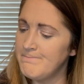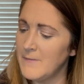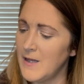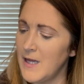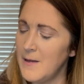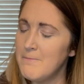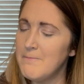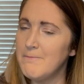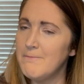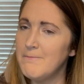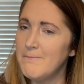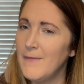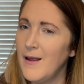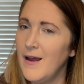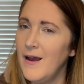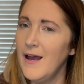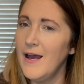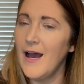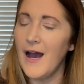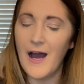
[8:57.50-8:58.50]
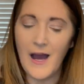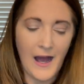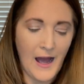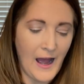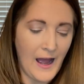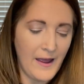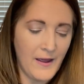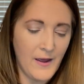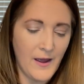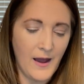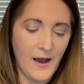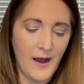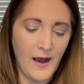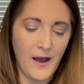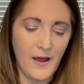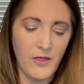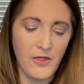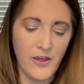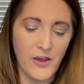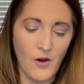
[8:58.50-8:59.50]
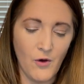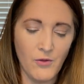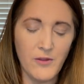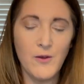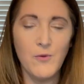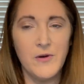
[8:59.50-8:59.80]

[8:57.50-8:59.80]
And I... The only